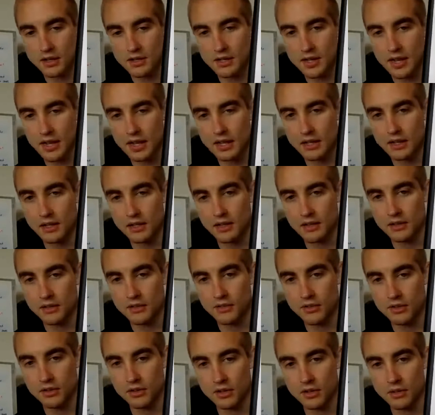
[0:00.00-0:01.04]
data
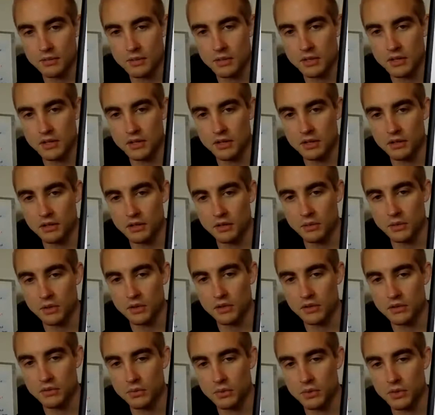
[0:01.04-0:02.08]
that you're going to be dealing
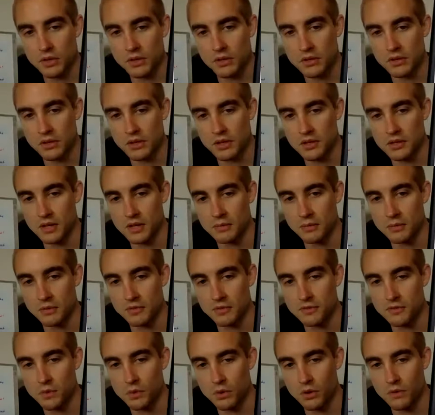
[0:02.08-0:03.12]
with
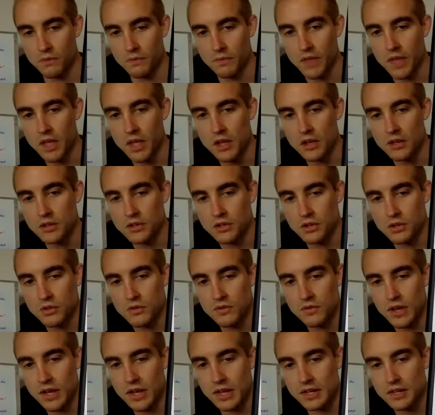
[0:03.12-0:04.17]
example 4. So
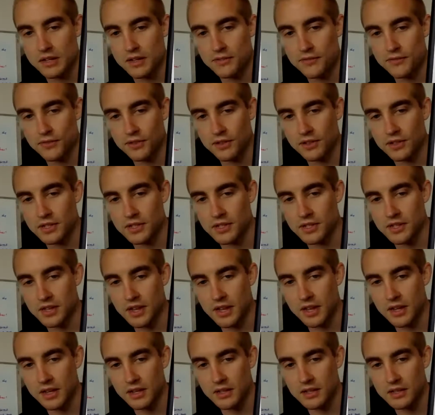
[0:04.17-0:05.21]
you've got different
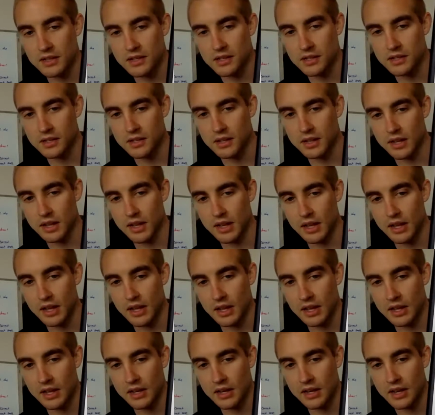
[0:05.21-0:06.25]
states
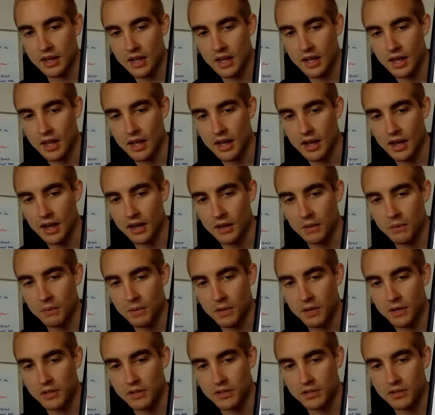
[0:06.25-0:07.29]
and how
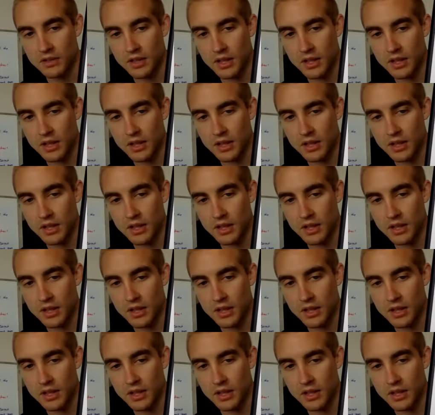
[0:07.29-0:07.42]
much